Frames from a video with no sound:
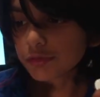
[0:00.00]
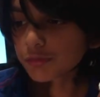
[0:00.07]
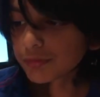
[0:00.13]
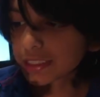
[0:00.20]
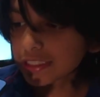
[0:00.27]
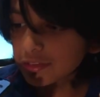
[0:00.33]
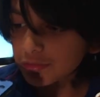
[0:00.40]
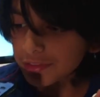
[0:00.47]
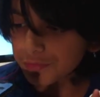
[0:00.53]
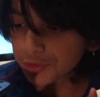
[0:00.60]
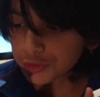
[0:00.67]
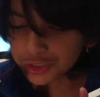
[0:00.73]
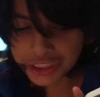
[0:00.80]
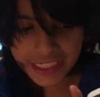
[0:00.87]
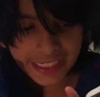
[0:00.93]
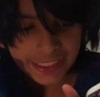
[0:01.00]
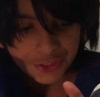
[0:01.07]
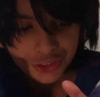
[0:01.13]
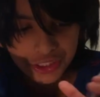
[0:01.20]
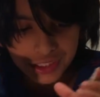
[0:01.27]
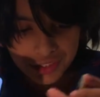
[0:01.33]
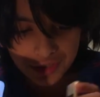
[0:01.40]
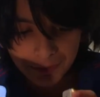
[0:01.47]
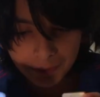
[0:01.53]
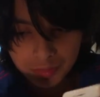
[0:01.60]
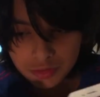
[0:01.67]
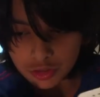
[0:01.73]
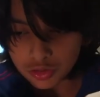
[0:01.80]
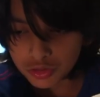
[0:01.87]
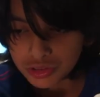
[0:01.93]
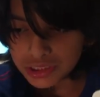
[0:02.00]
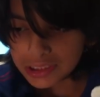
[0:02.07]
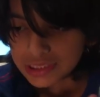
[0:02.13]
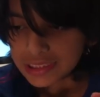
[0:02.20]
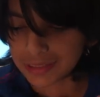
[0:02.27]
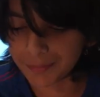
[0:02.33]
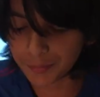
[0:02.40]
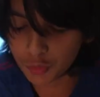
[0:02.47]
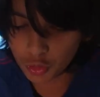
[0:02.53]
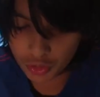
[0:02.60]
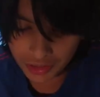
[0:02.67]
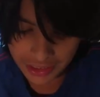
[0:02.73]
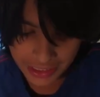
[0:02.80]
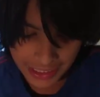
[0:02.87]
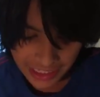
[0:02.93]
Because if you change it, the blues seem more.